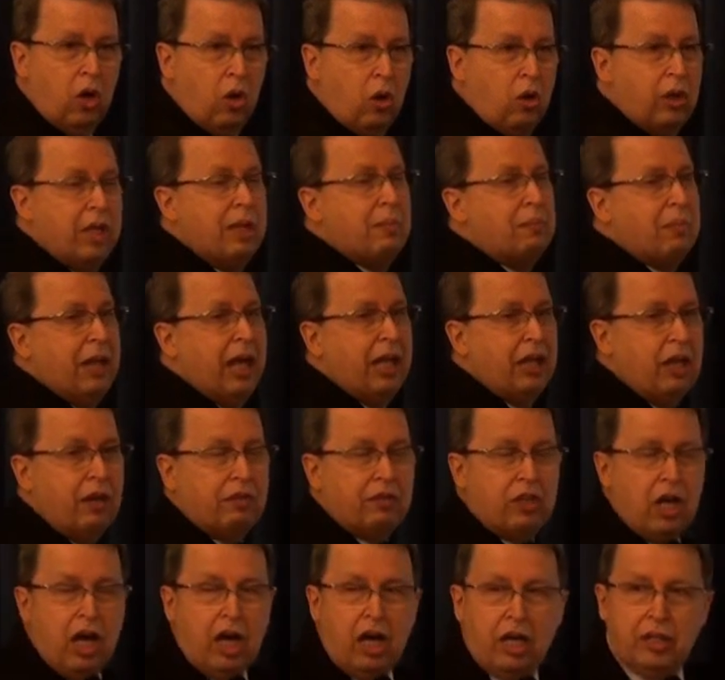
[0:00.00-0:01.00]
holy plan
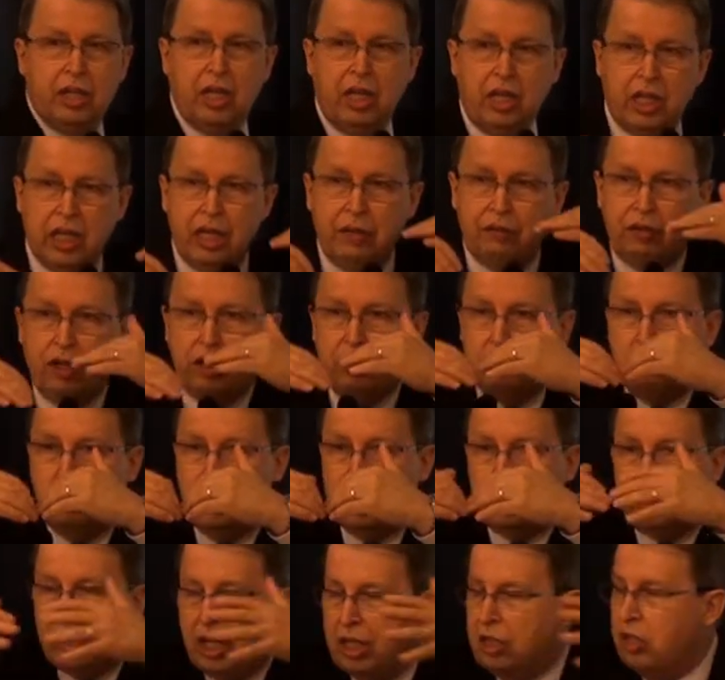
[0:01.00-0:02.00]
of God. Even
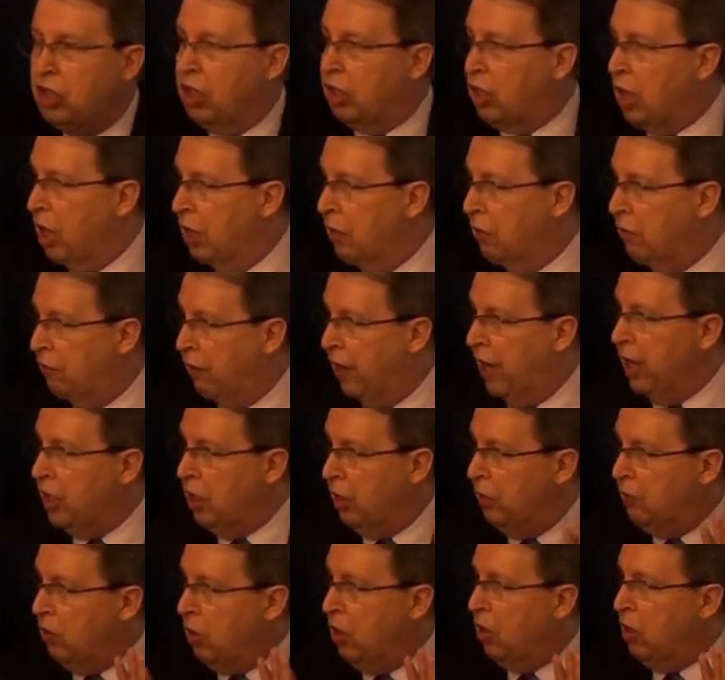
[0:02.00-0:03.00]
within the confine
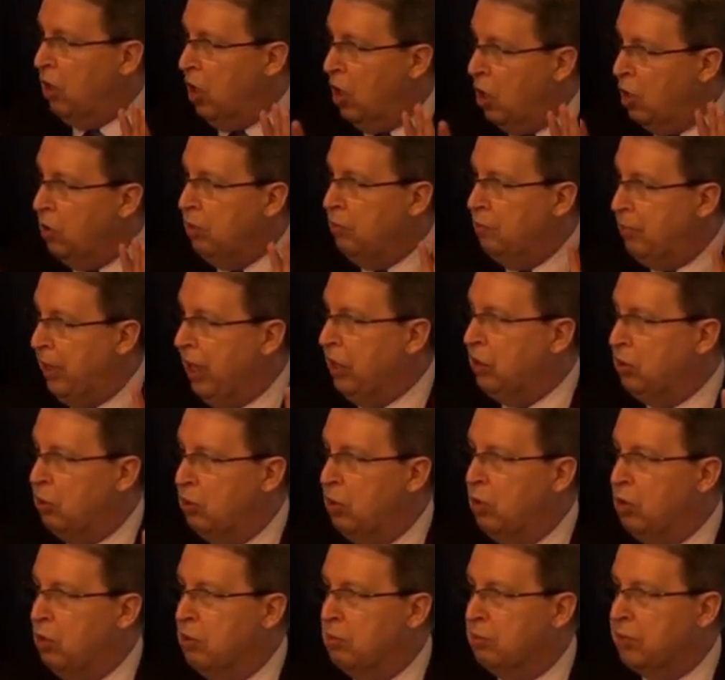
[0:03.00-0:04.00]
of our own
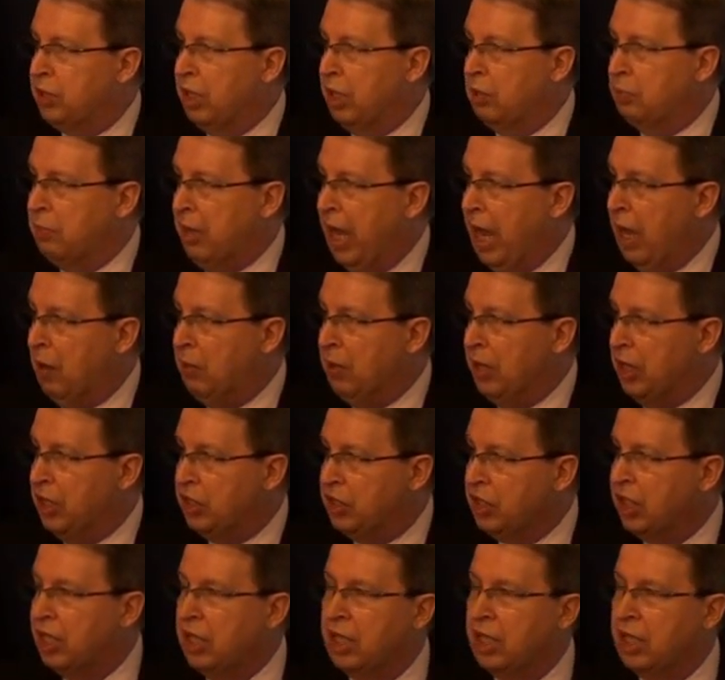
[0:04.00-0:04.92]
bedrooms and marriage,